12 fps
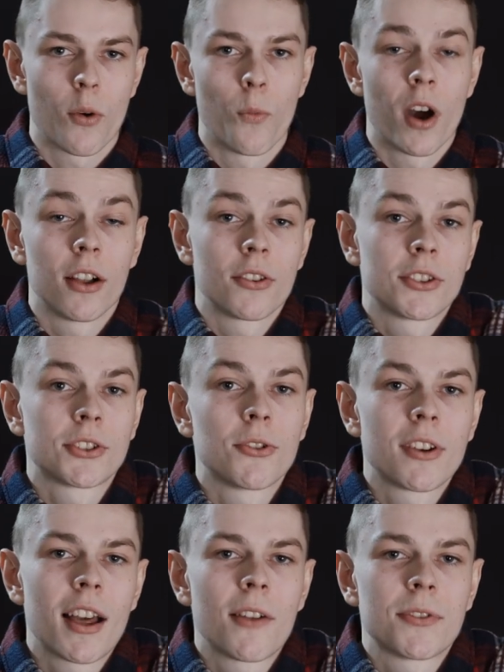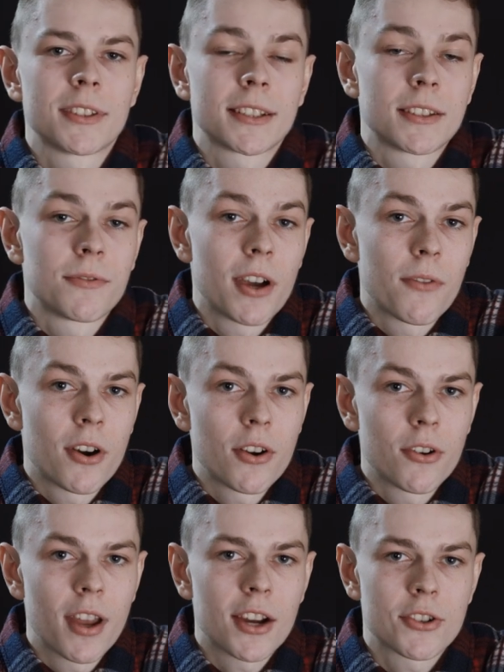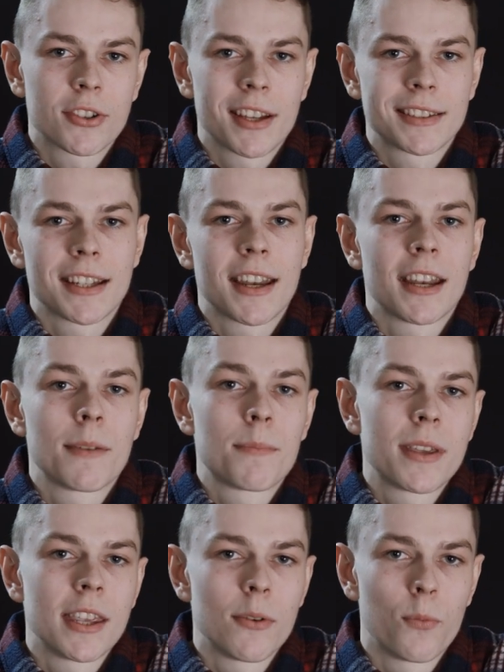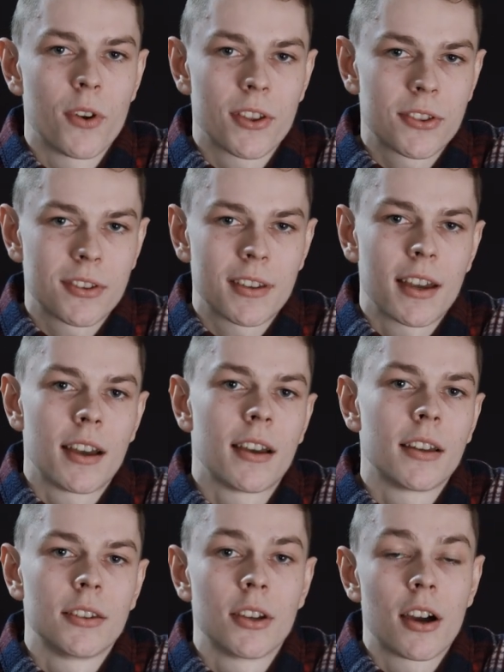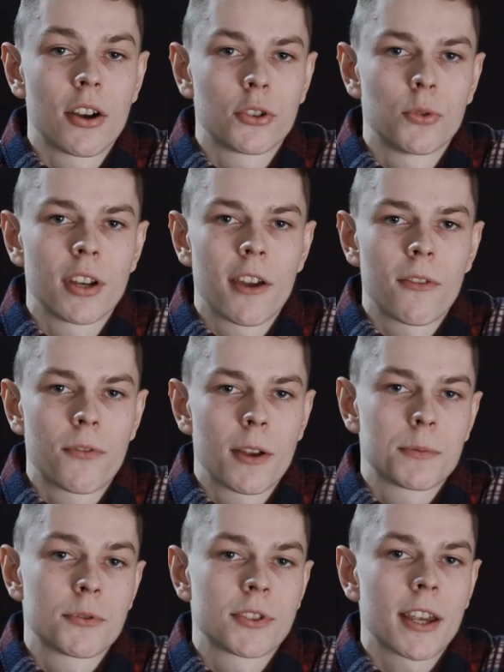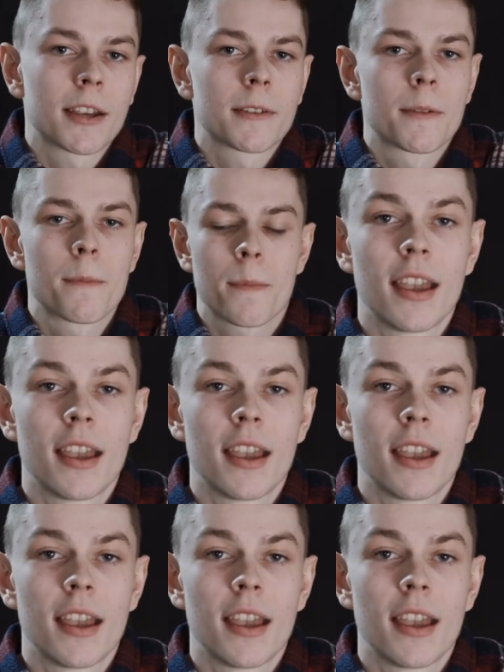While on Sony A6500, you actually get 1080p with the 120 frames per second.